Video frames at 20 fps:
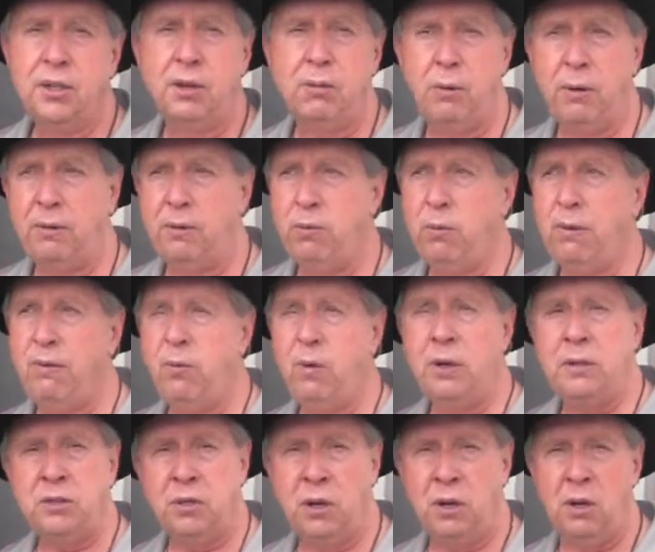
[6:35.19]
So we've, we
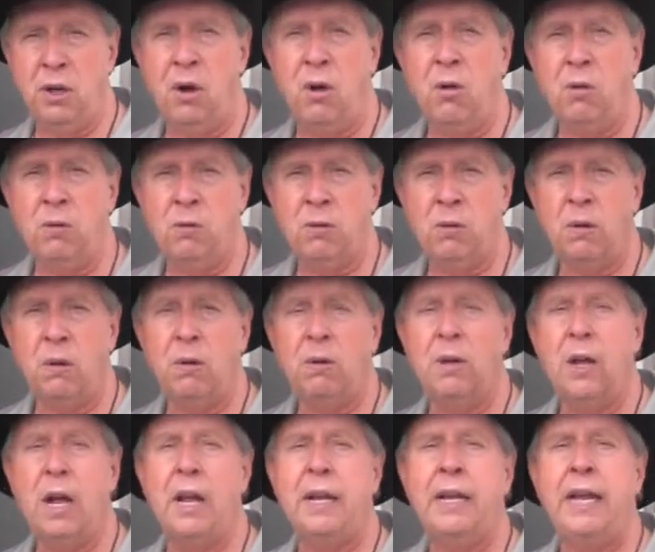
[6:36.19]
went to a long,
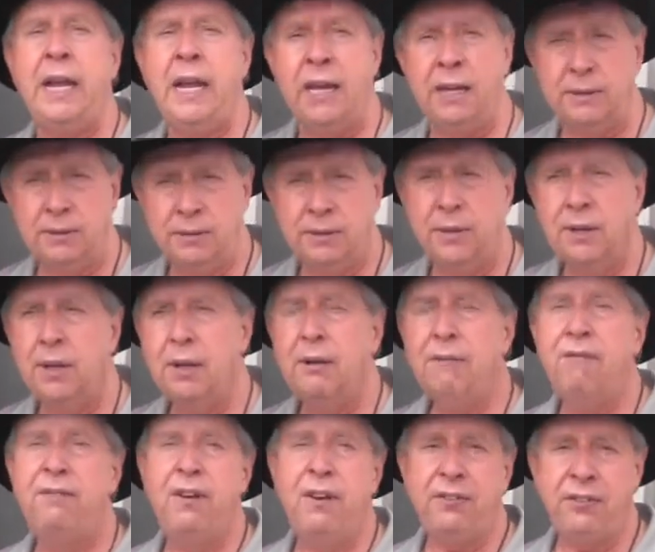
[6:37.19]
again,
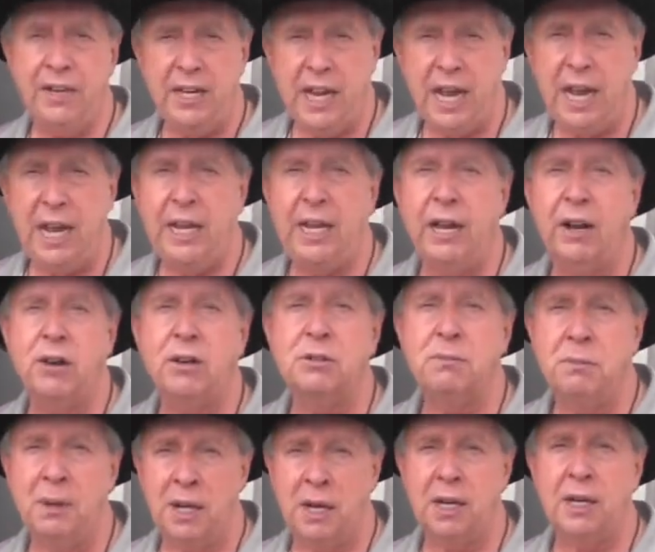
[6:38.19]
58 years
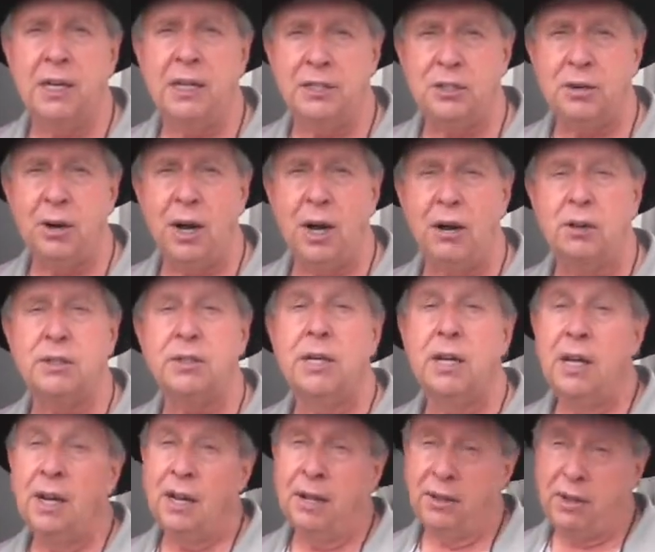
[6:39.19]
building these trailers.
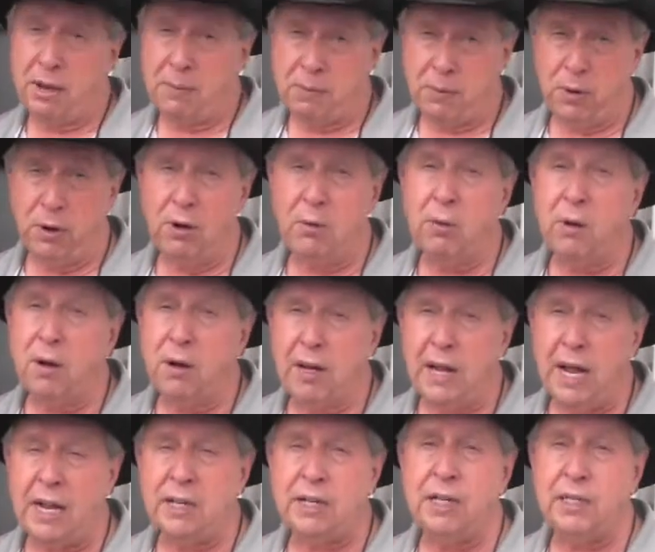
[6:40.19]
They pretty well
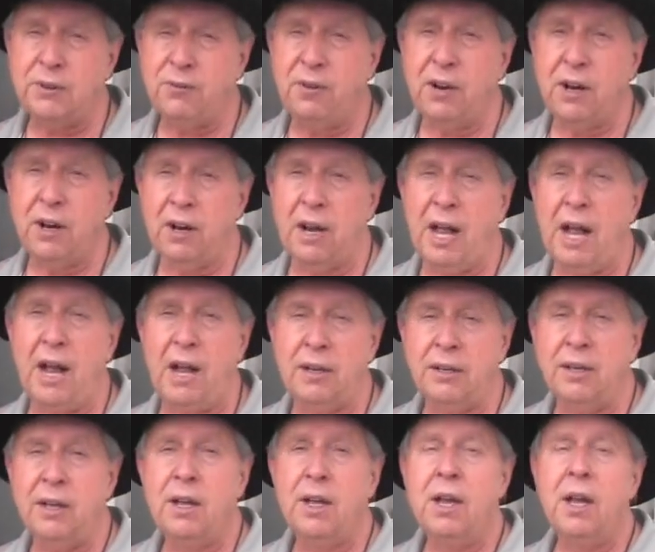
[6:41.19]
got this figured out
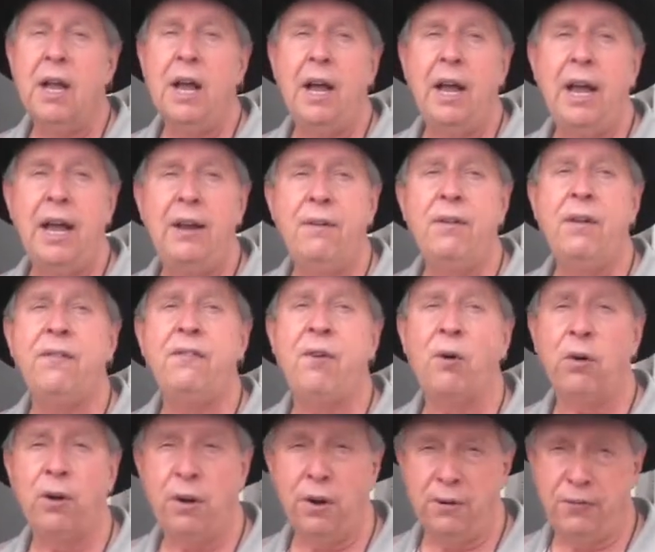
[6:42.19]
even
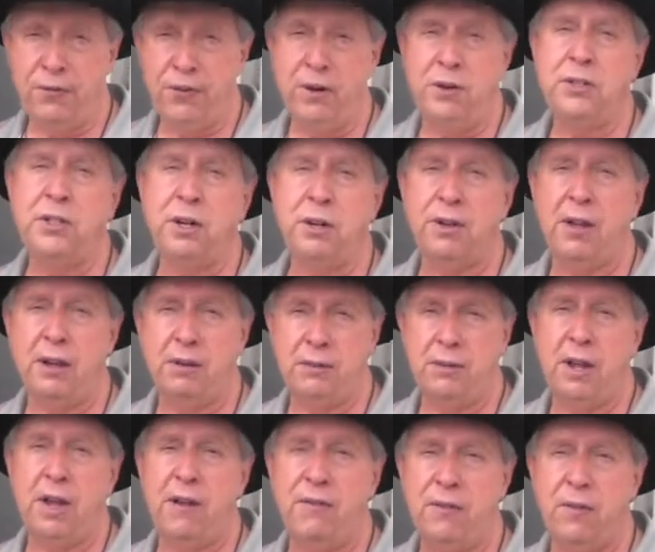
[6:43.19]
for your future. They,
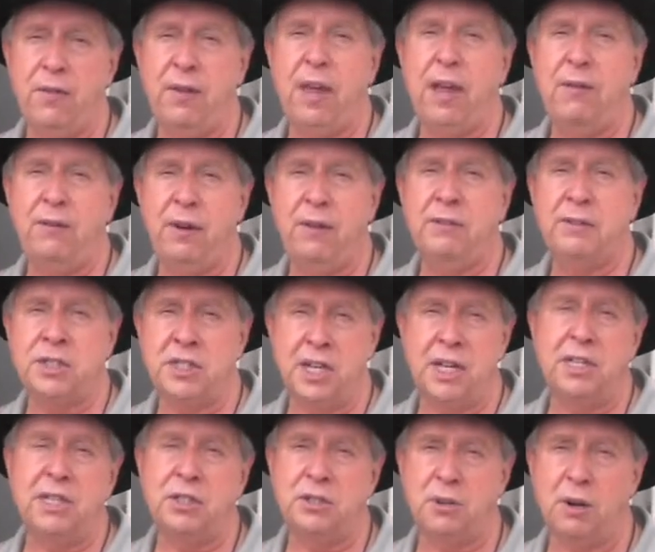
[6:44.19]
they've, they've even
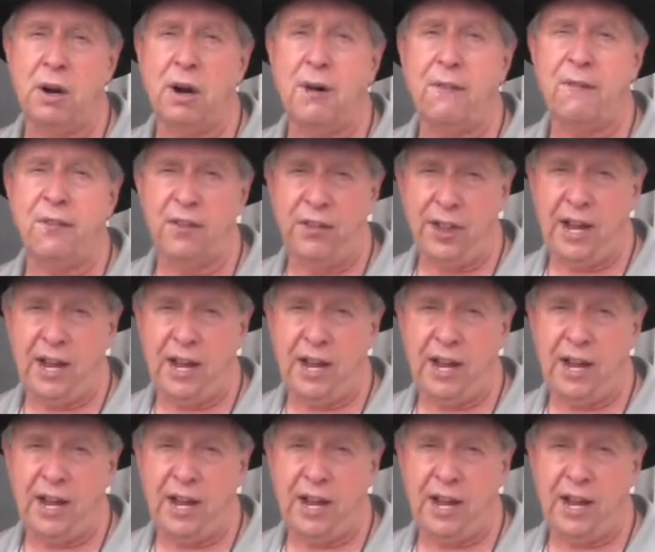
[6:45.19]
set this trailer up for